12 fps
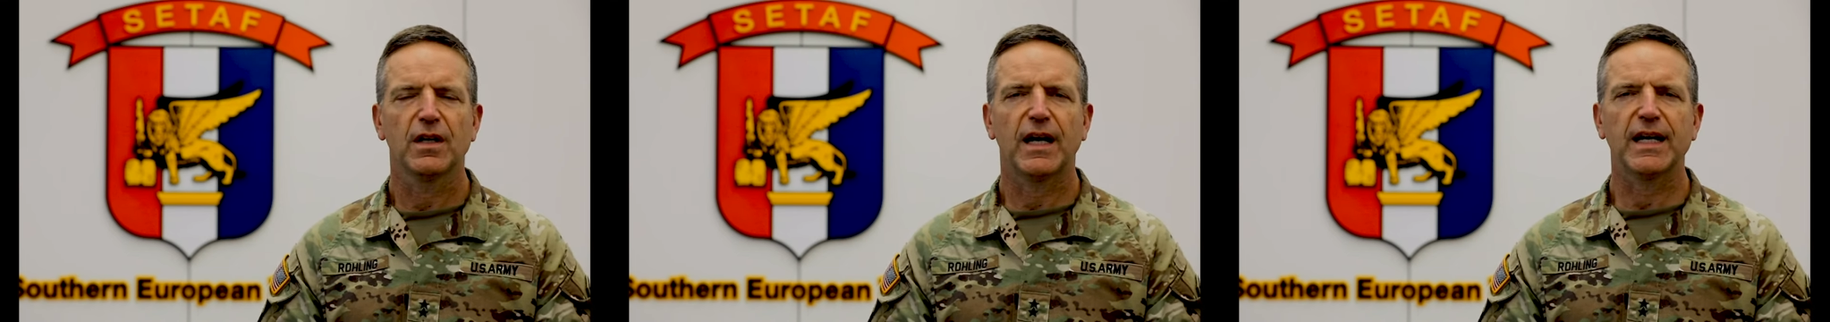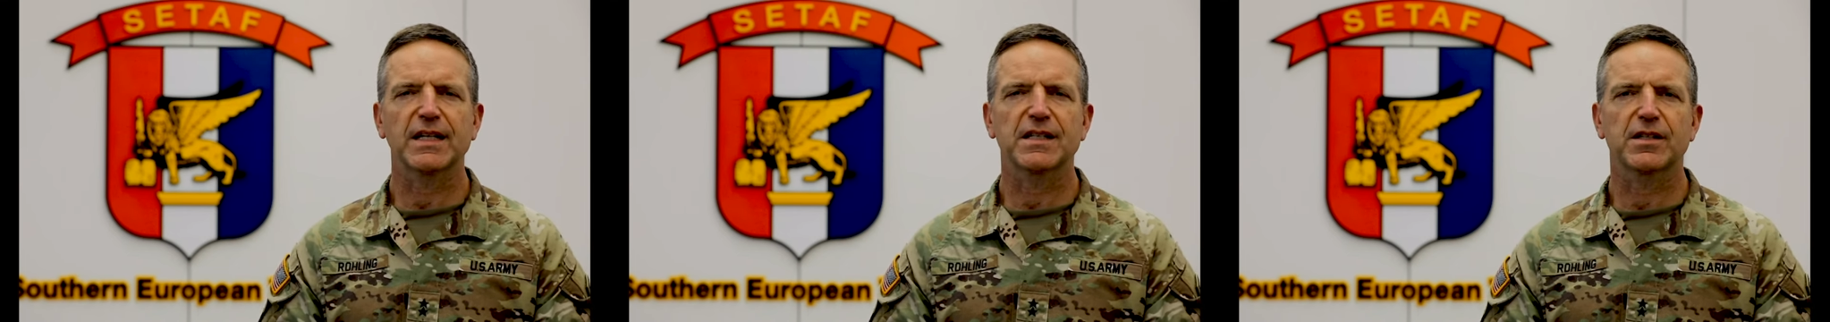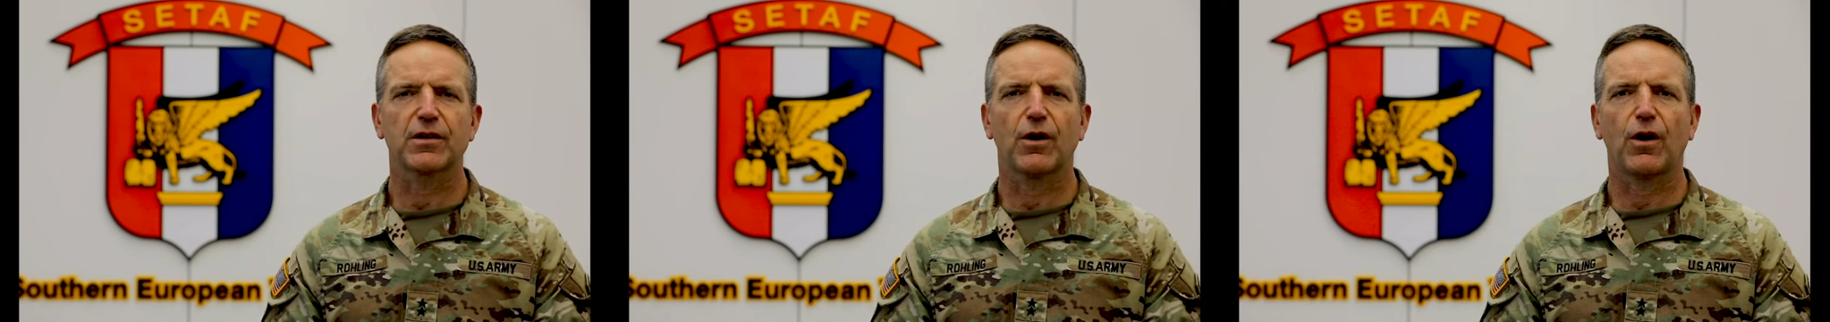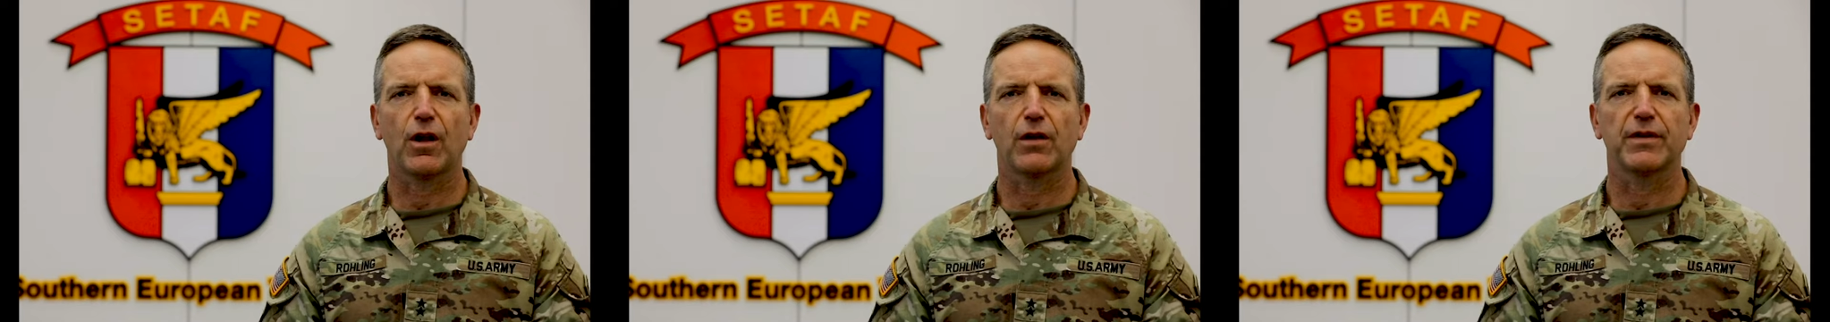I consider
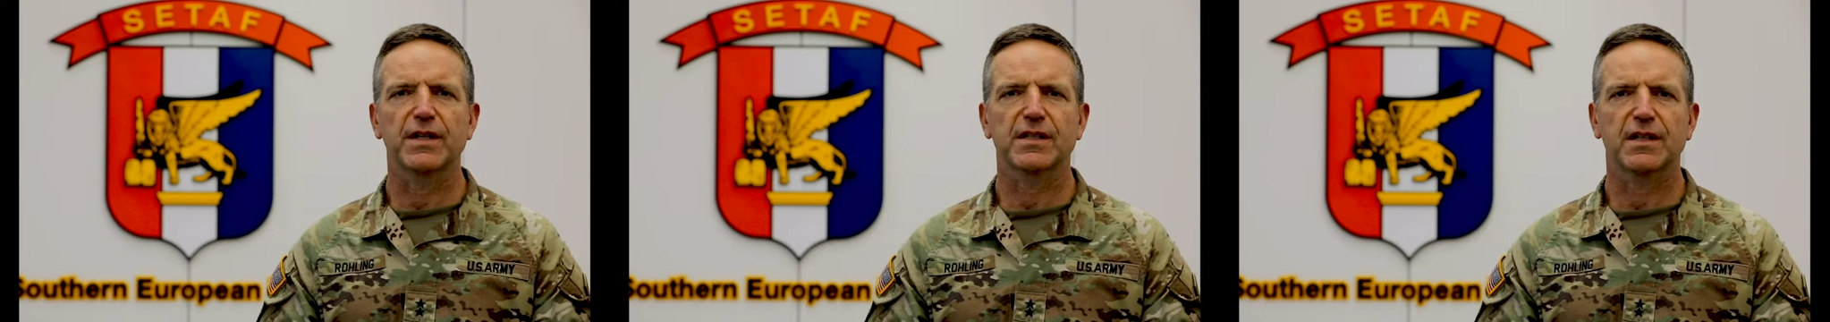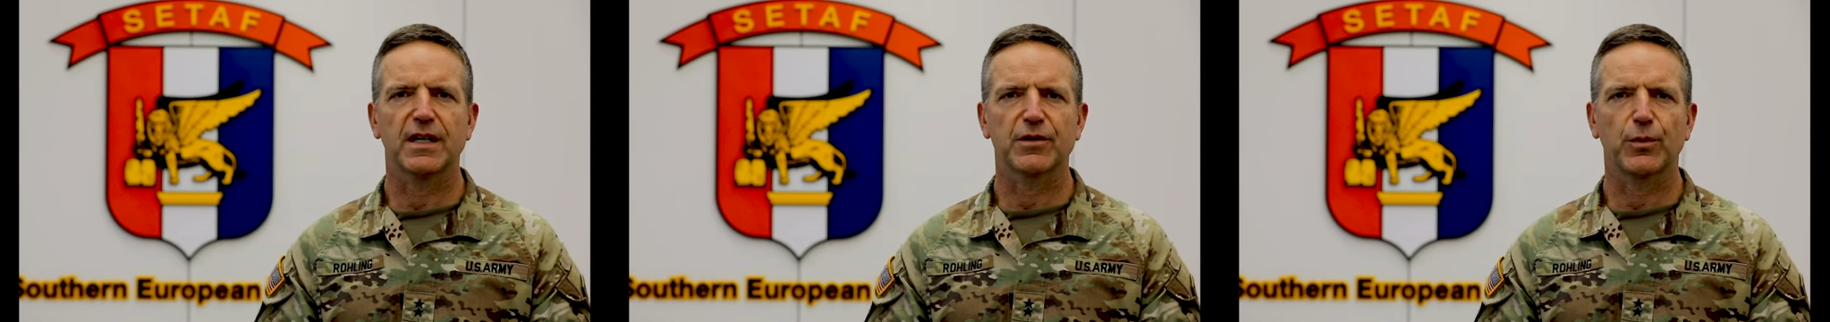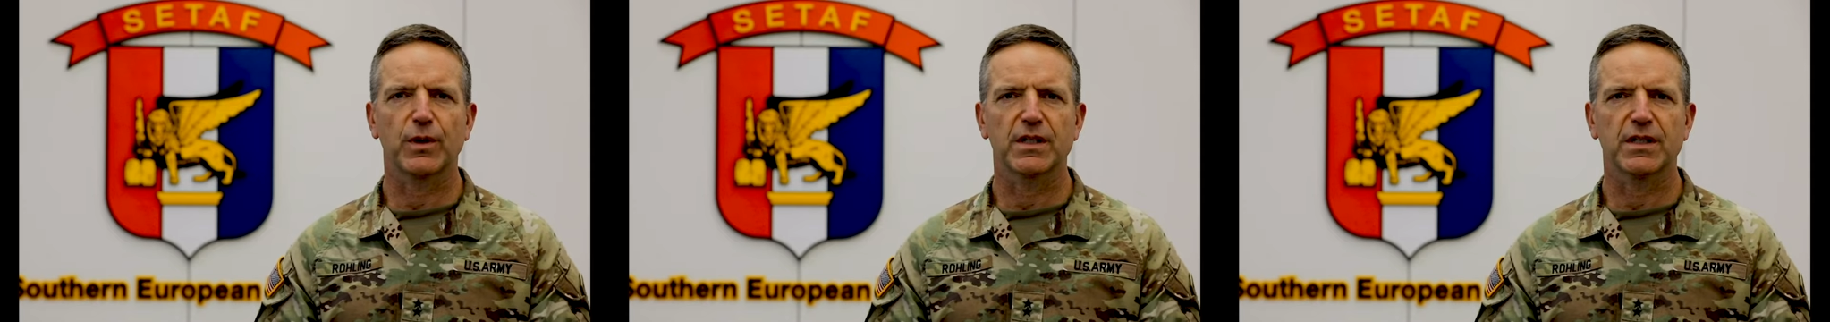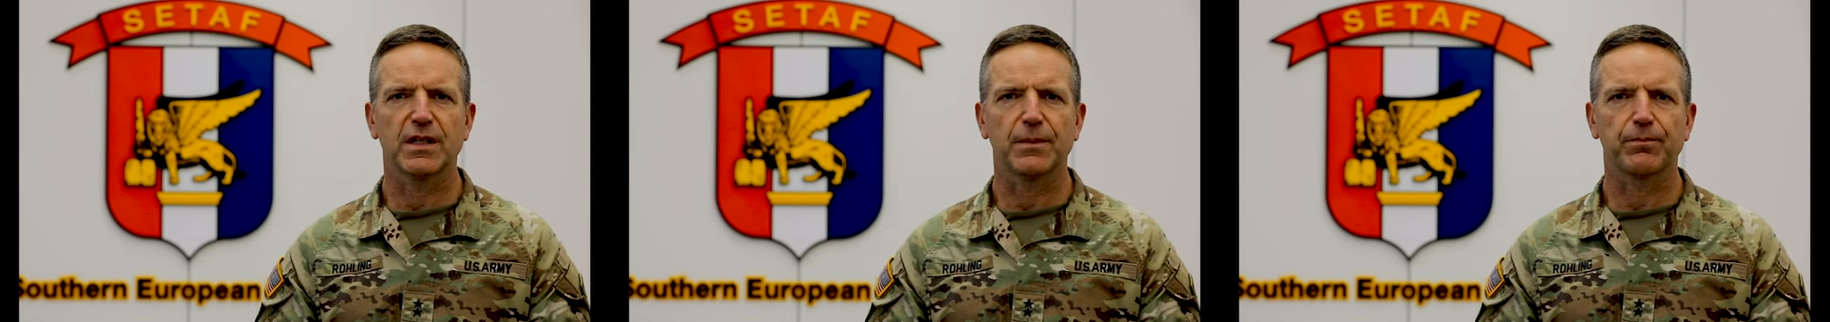all of us as
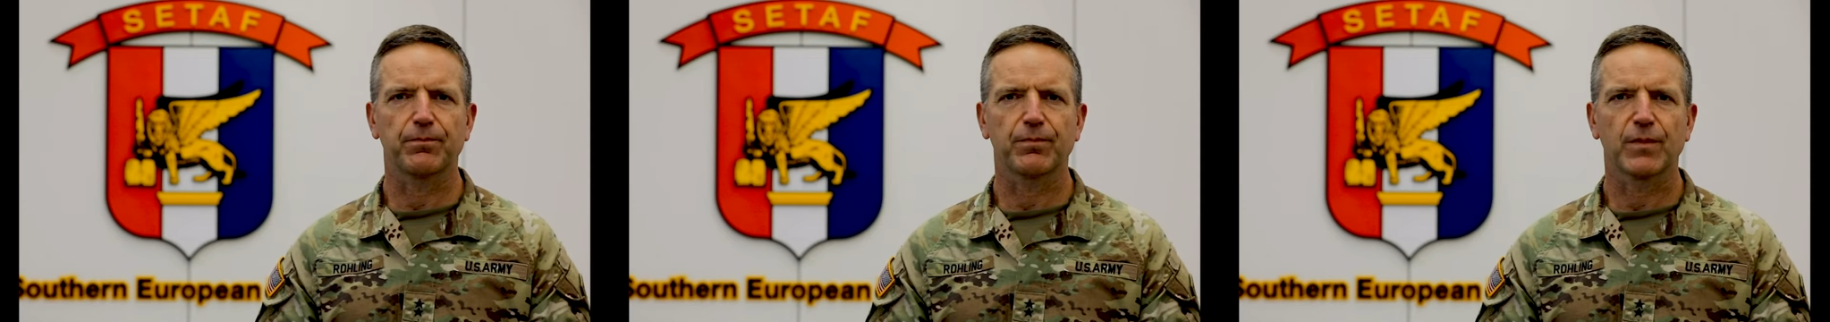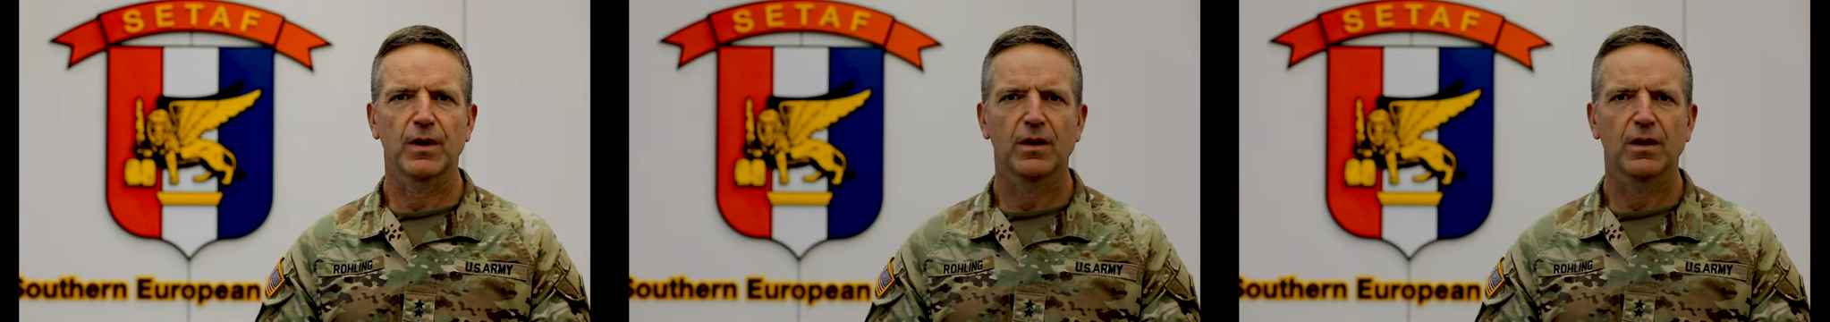one team.